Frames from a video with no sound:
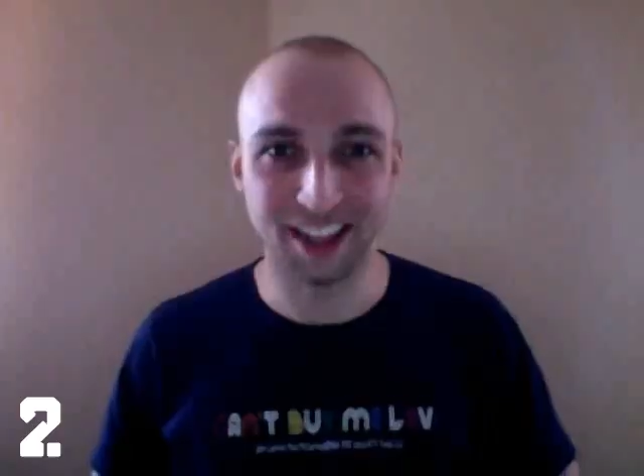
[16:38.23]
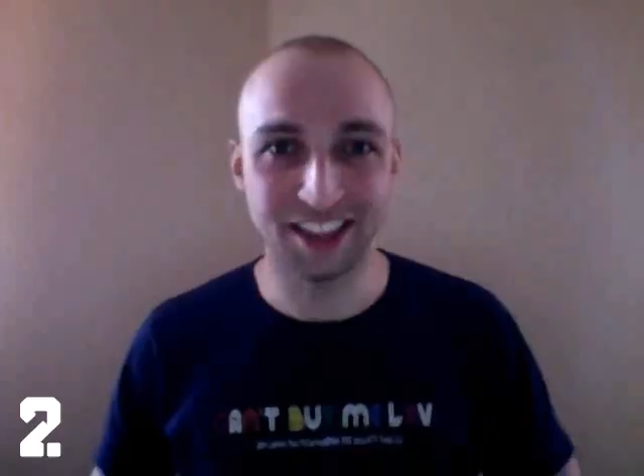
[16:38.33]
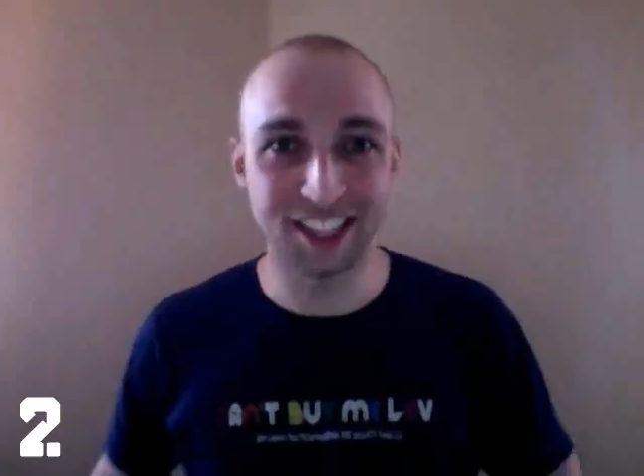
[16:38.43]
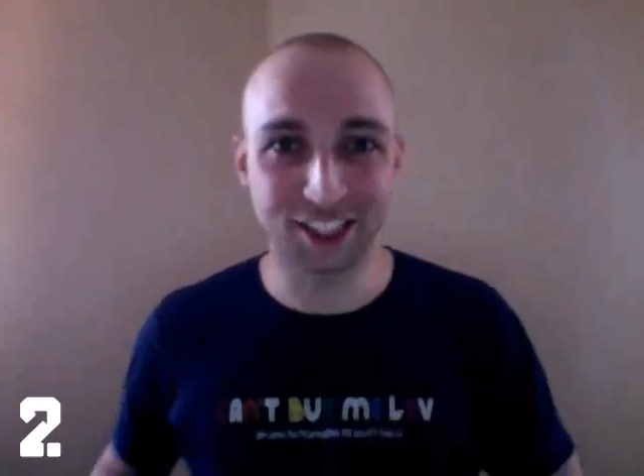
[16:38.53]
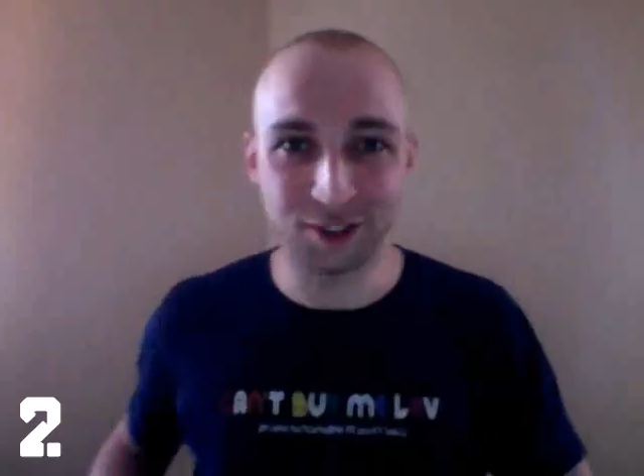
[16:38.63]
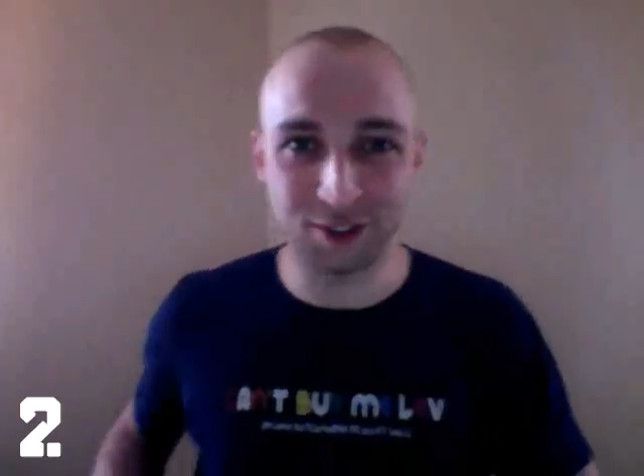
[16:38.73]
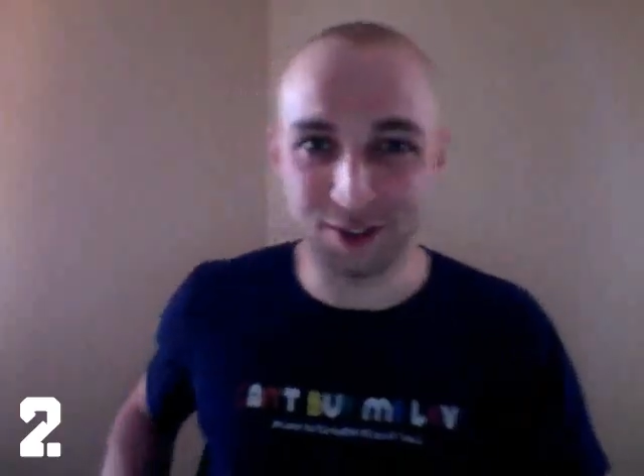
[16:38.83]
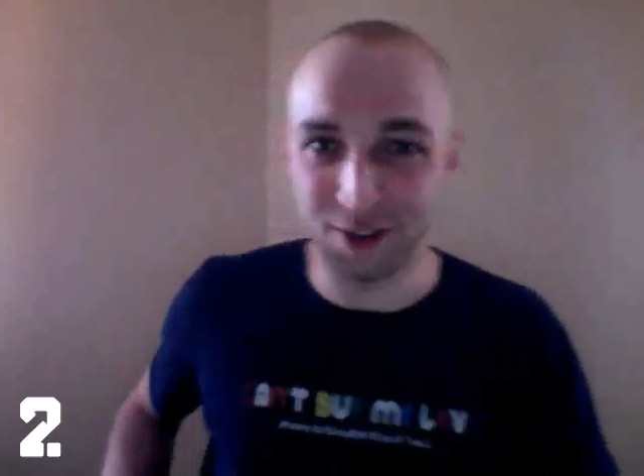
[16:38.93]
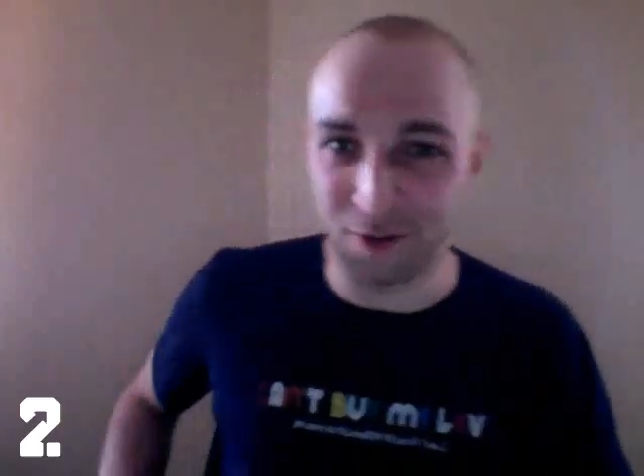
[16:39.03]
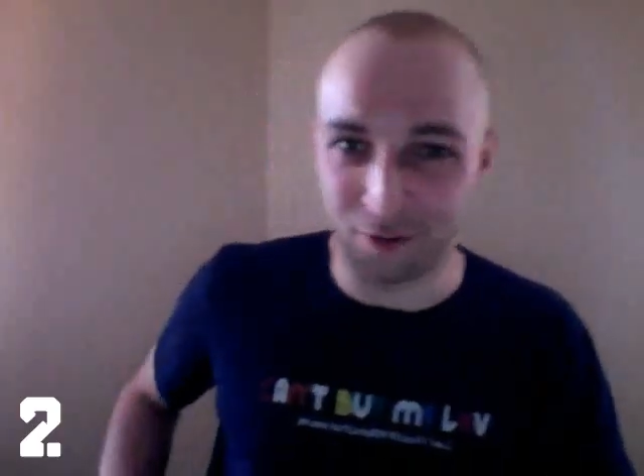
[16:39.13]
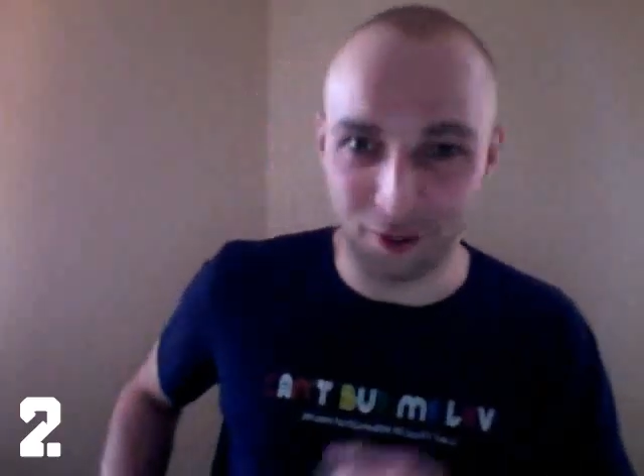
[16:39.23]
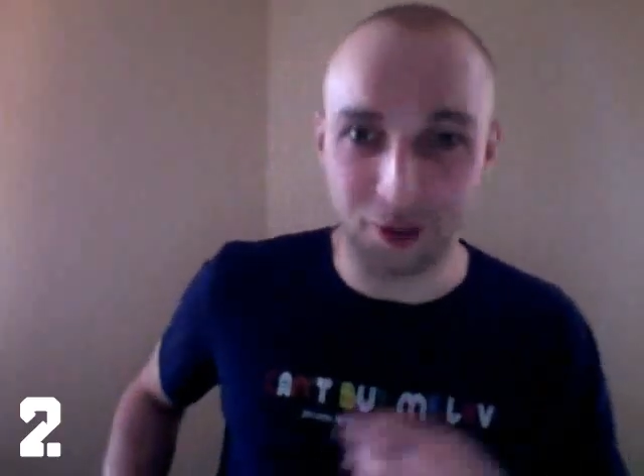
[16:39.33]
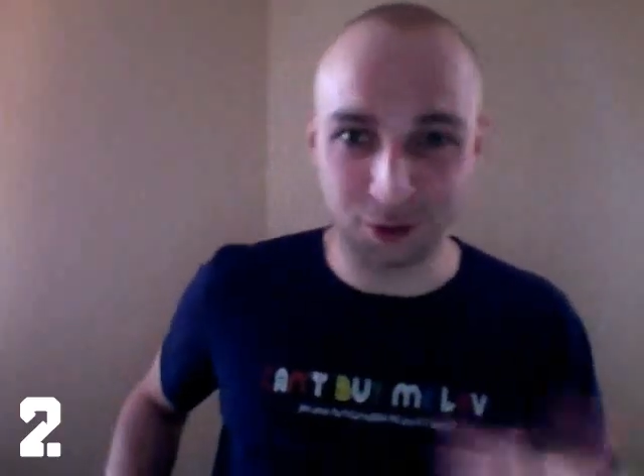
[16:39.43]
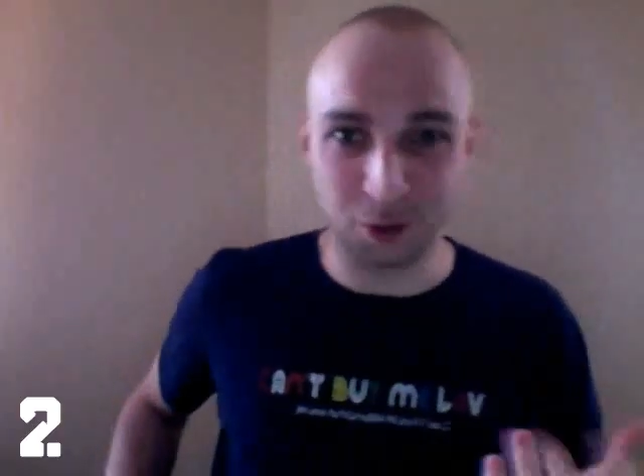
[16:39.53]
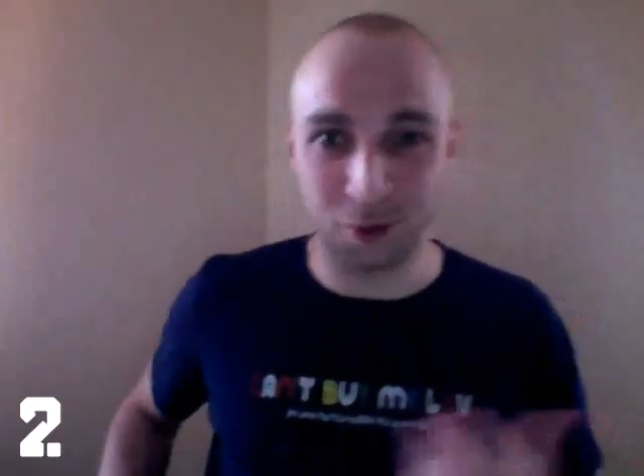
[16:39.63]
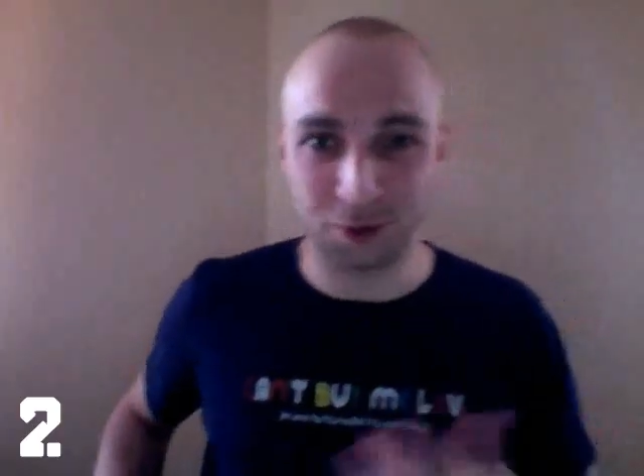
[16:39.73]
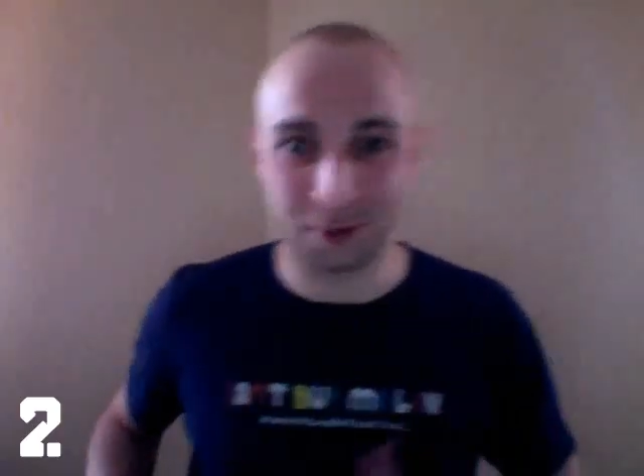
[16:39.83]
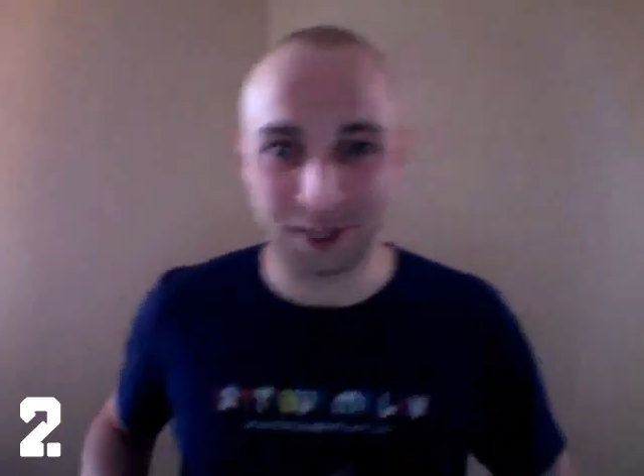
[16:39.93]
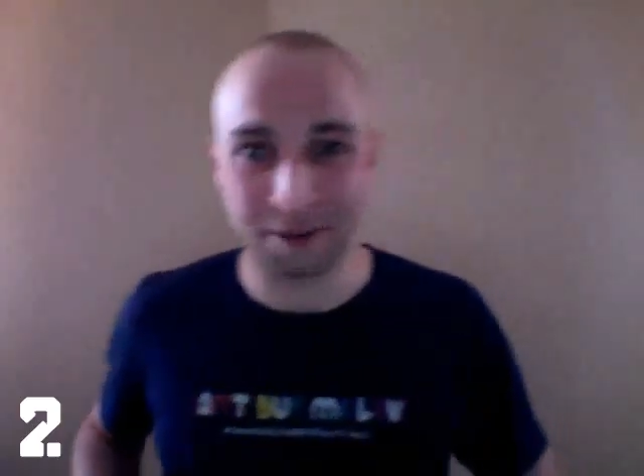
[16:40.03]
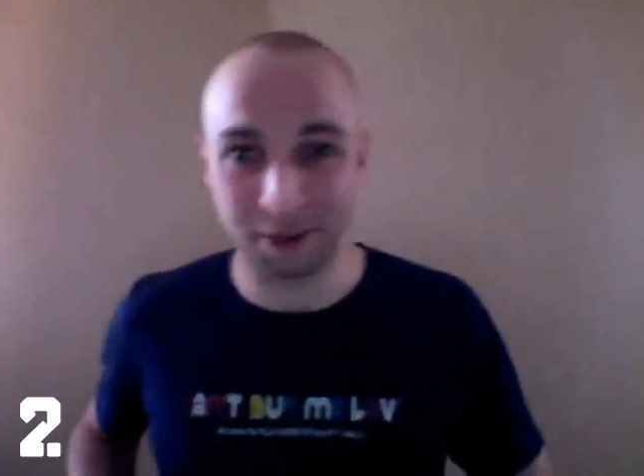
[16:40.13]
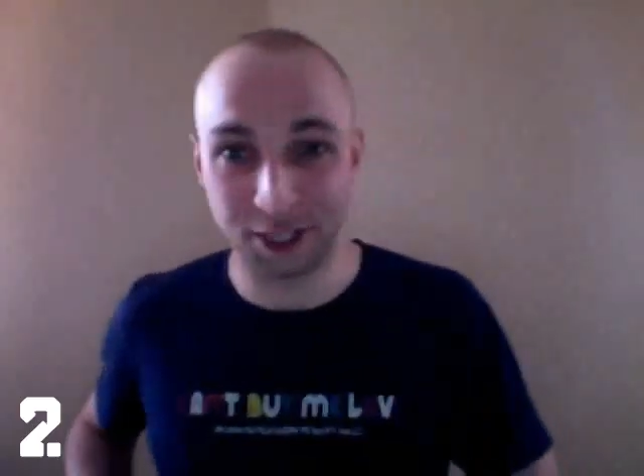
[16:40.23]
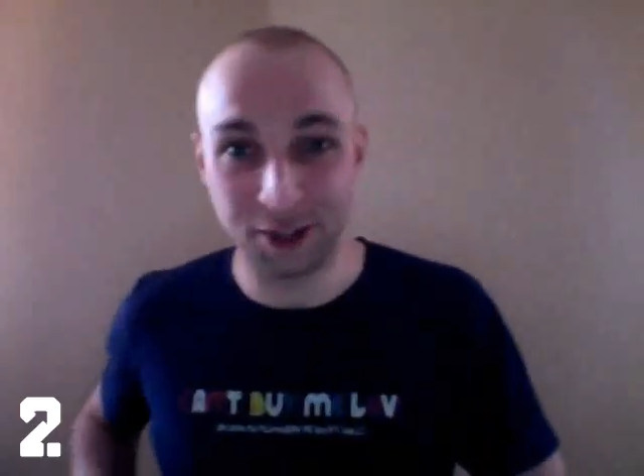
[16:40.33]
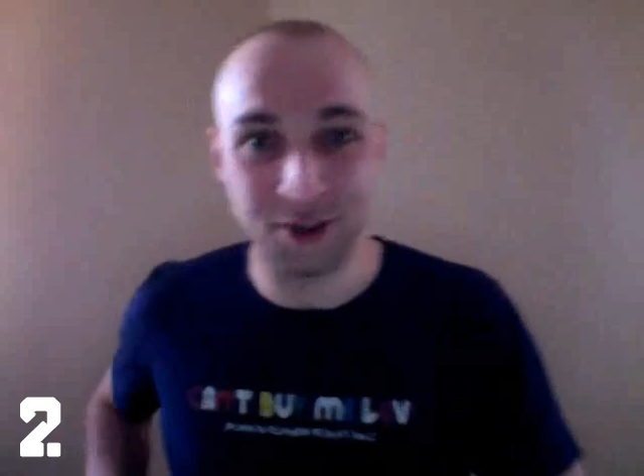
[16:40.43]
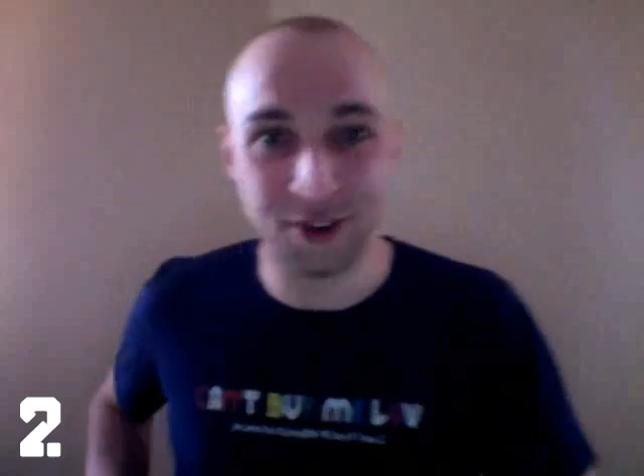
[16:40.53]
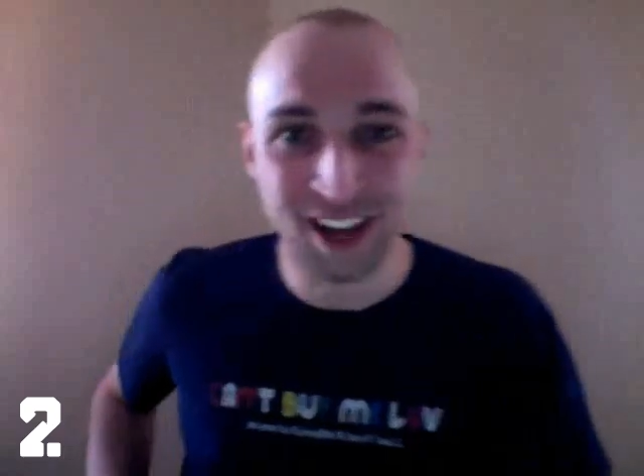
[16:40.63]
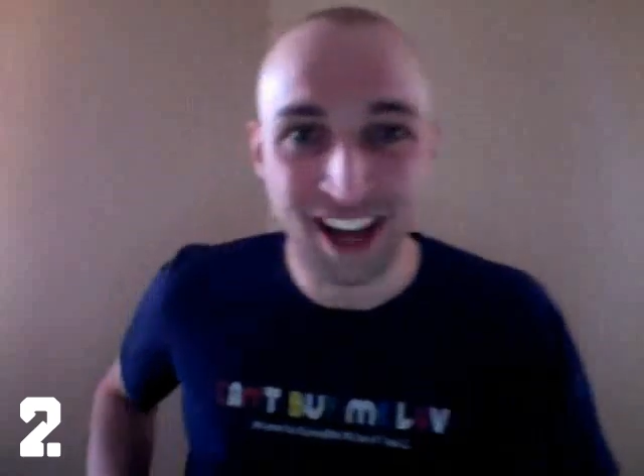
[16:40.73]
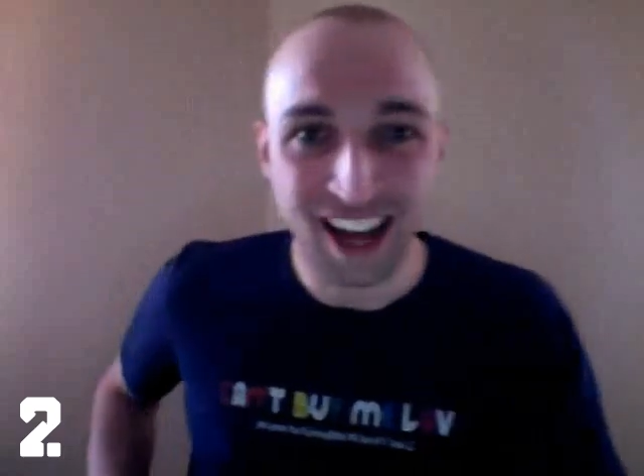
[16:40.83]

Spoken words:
that's good to know for those who want to become like you.